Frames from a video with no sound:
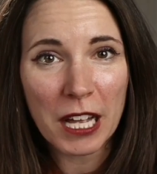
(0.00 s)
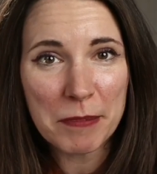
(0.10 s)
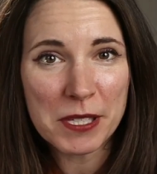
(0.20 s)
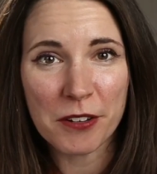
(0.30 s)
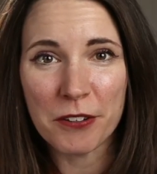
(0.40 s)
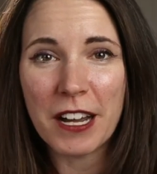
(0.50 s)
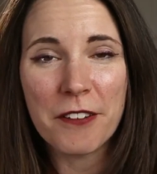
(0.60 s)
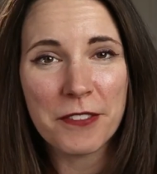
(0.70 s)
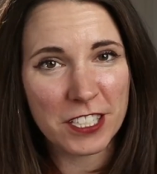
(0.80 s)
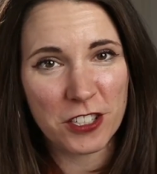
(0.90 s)
episode
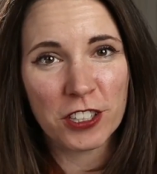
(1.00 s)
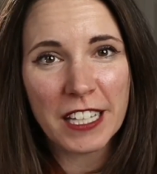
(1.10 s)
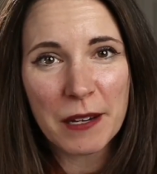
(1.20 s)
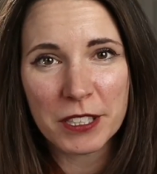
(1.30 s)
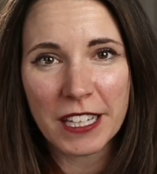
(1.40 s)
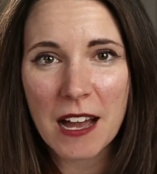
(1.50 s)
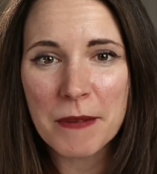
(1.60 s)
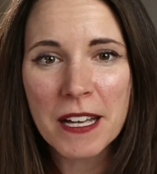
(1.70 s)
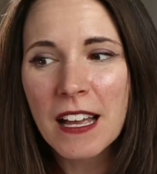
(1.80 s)
of the Digital Labor Lab.